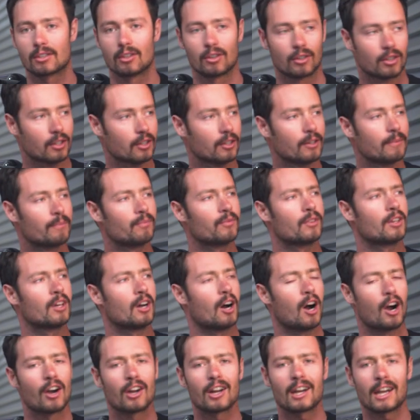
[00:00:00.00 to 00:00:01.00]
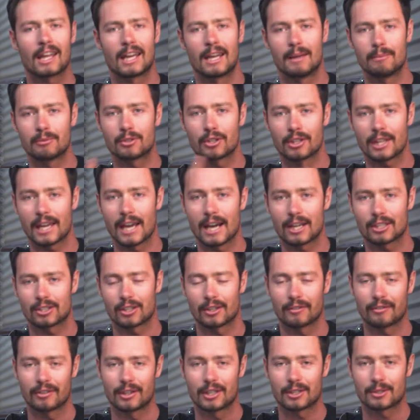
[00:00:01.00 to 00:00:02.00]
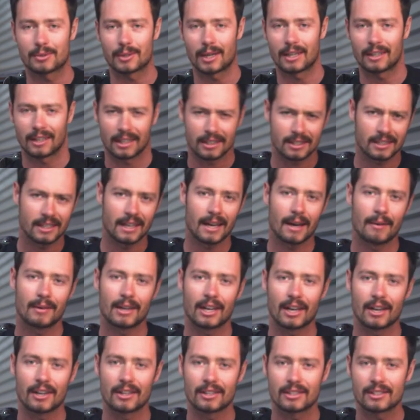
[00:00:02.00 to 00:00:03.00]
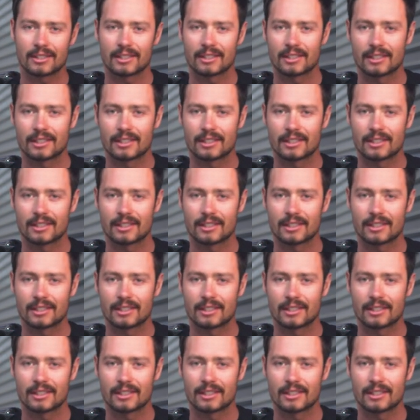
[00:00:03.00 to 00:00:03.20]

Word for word: Look, I'm gonna let him do the outro for this one. Let's see how he goes.